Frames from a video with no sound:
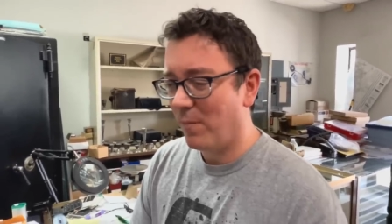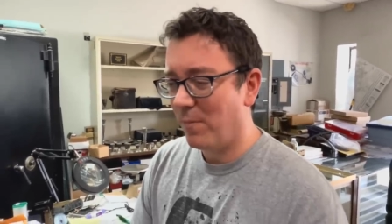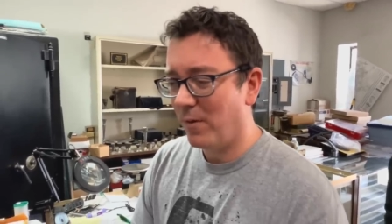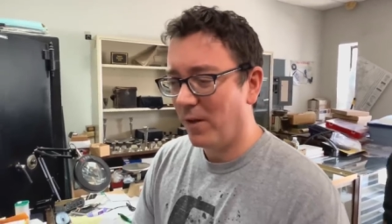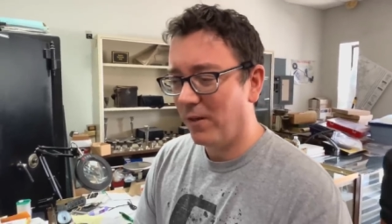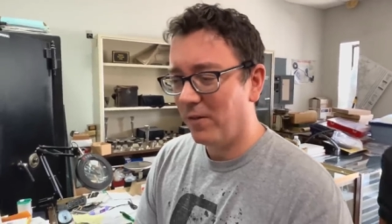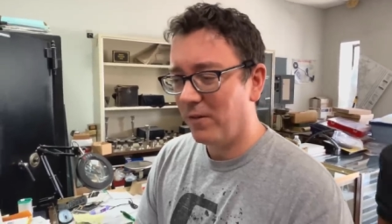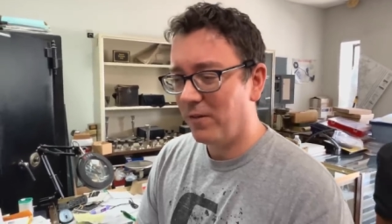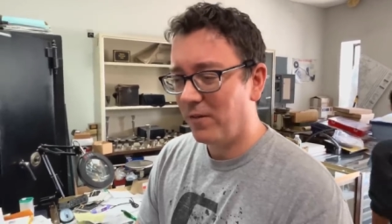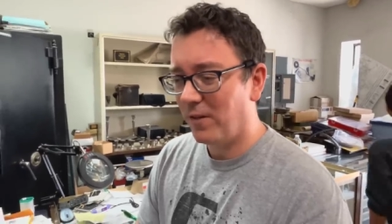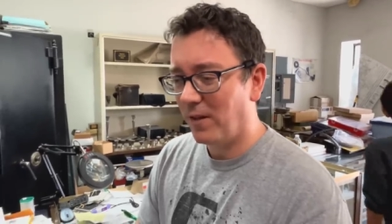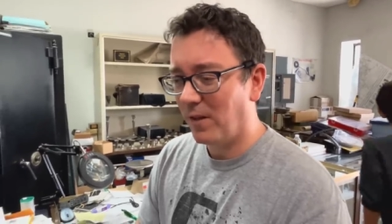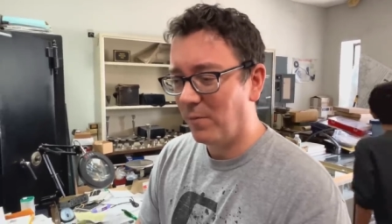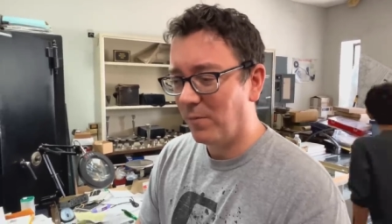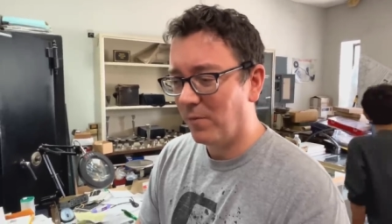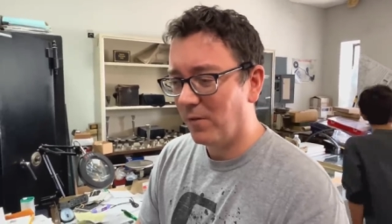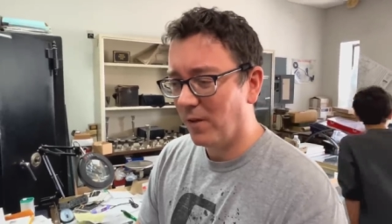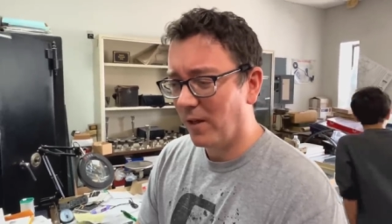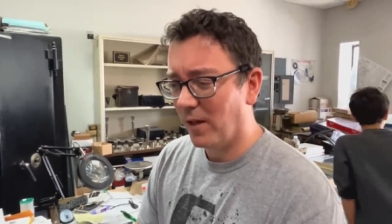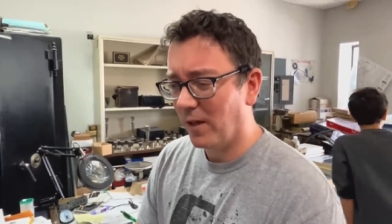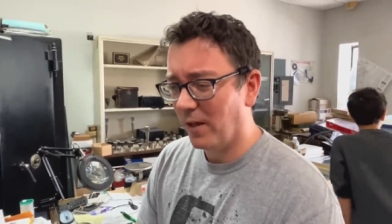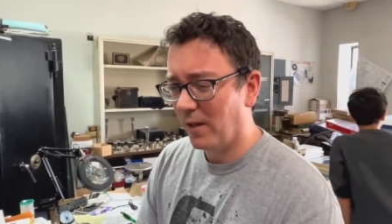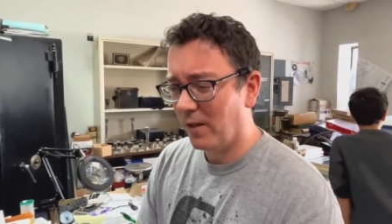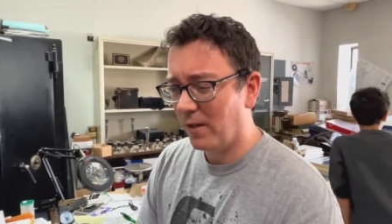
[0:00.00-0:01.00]
but it seems
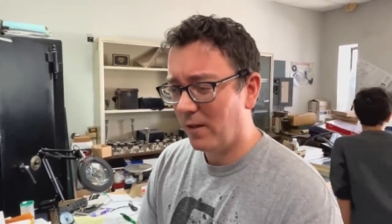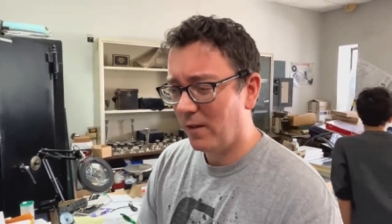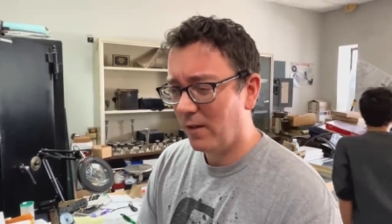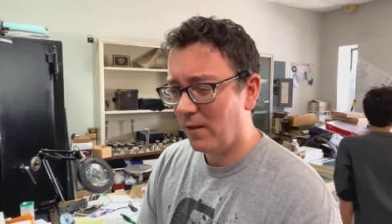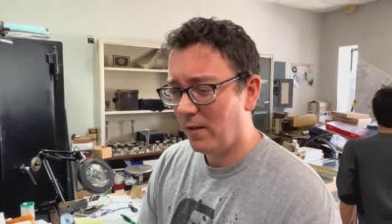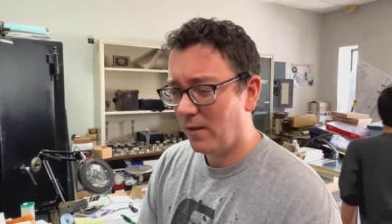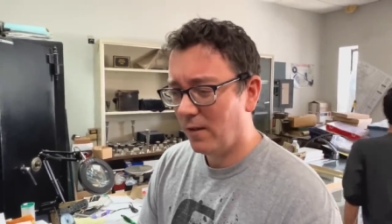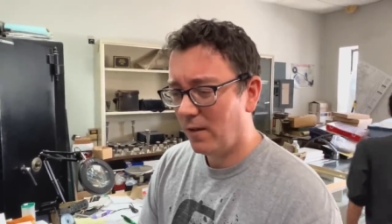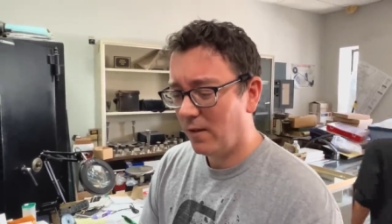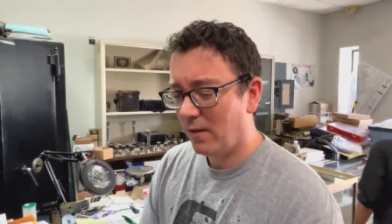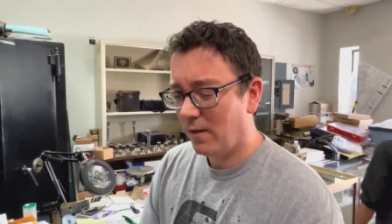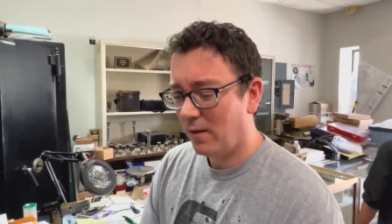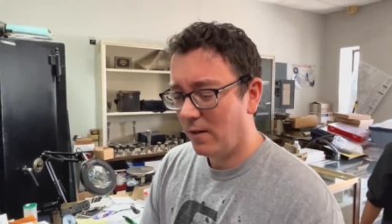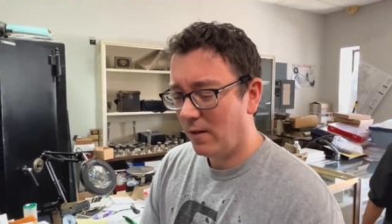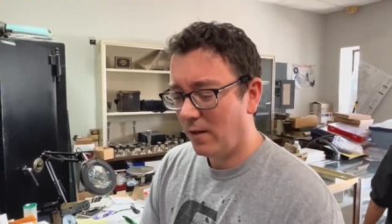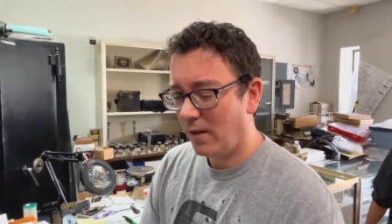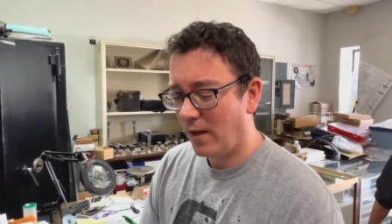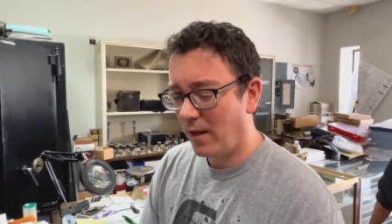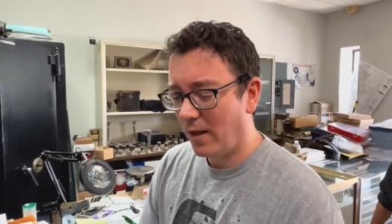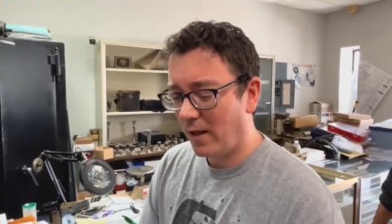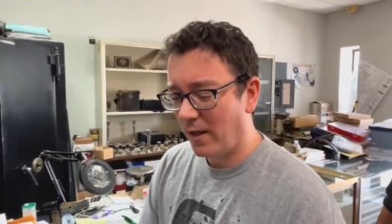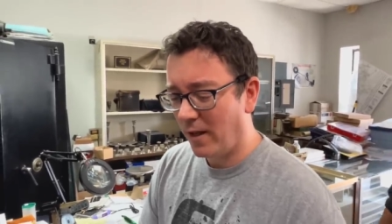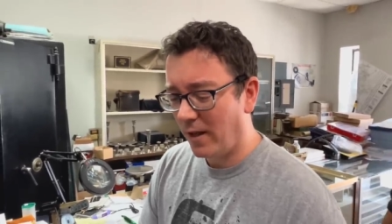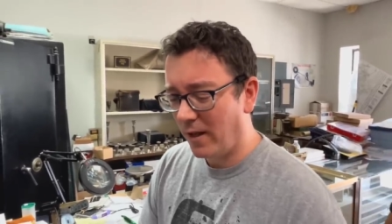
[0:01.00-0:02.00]
like.
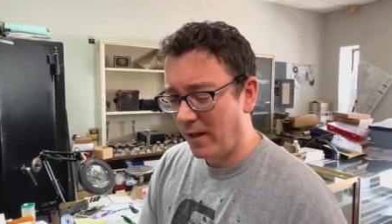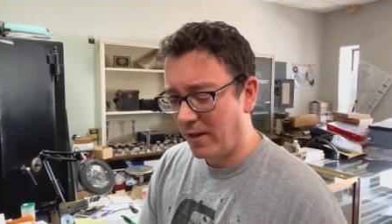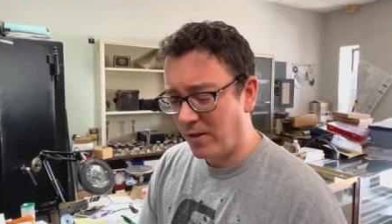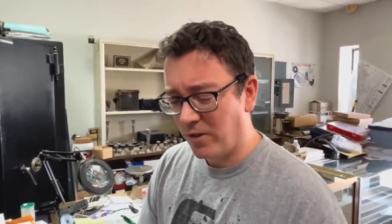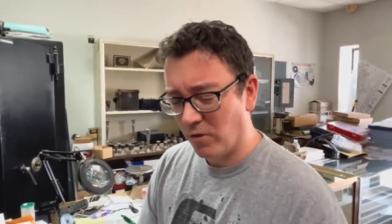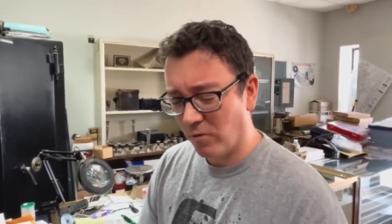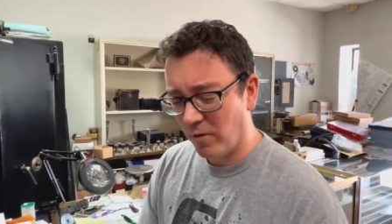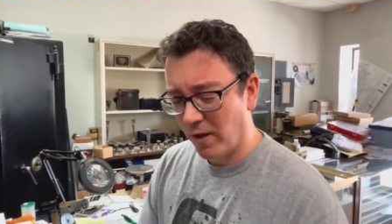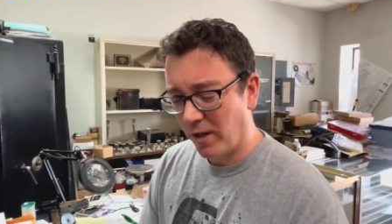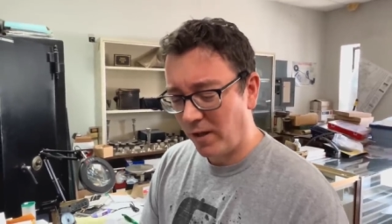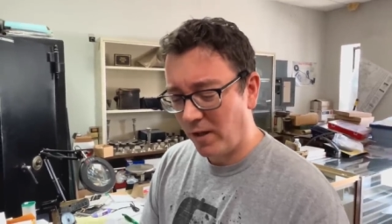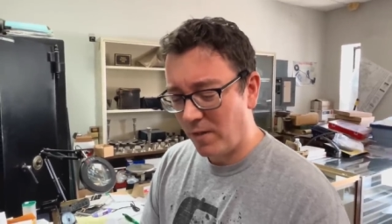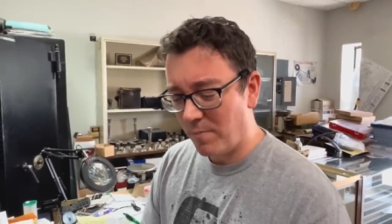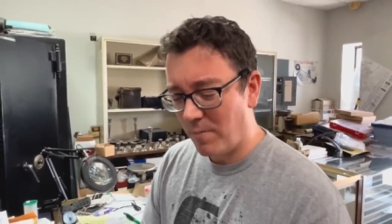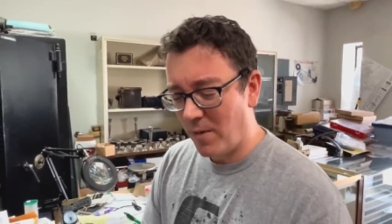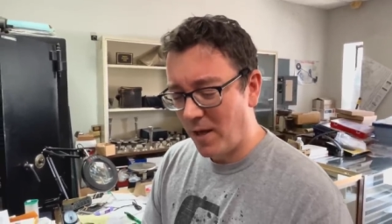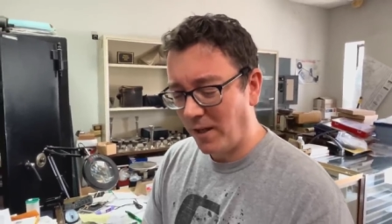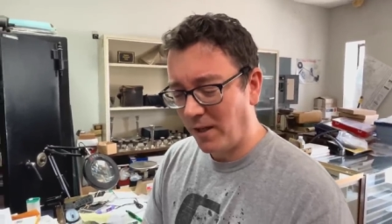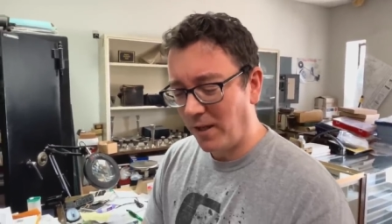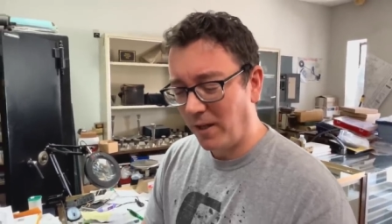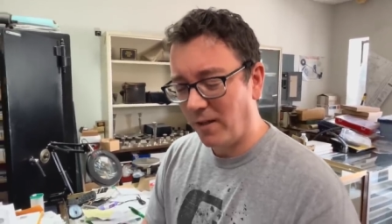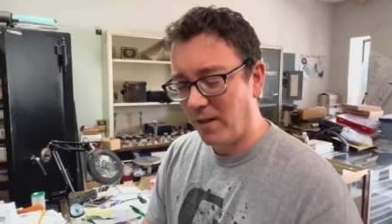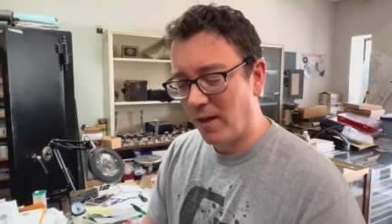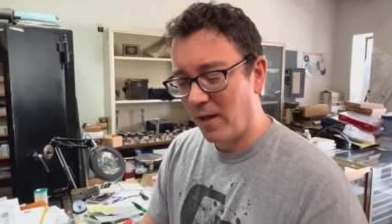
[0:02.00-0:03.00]
Indirectly
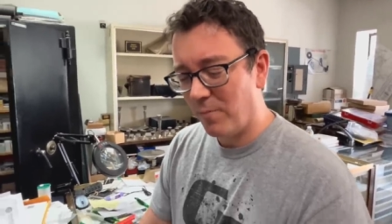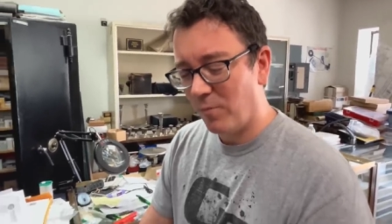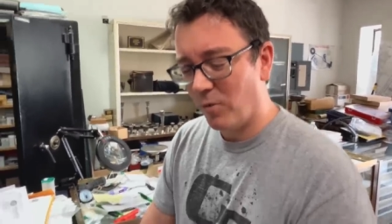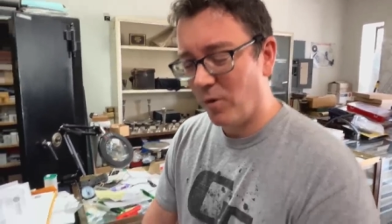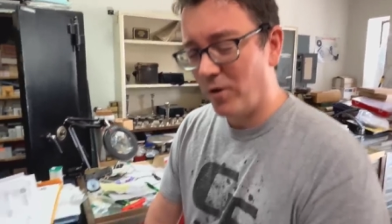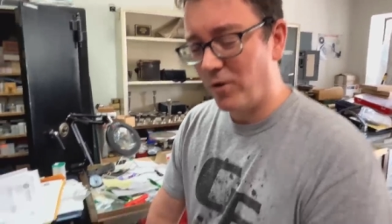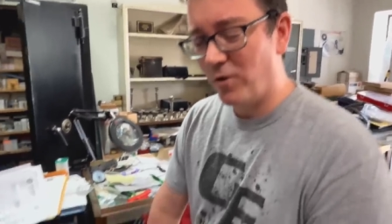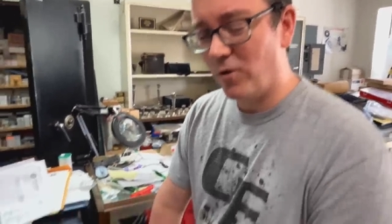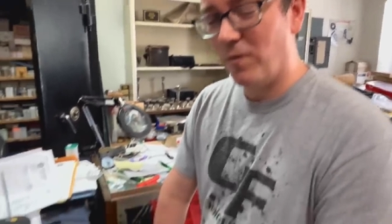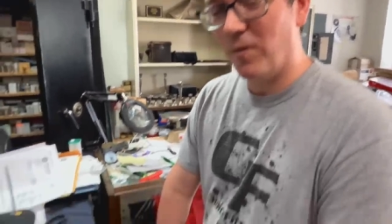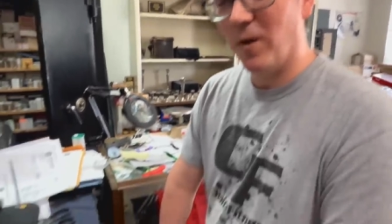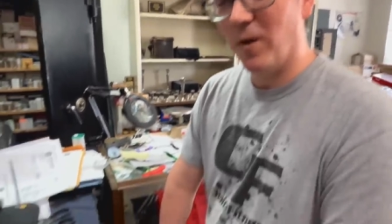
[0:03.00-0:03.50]
making nine point two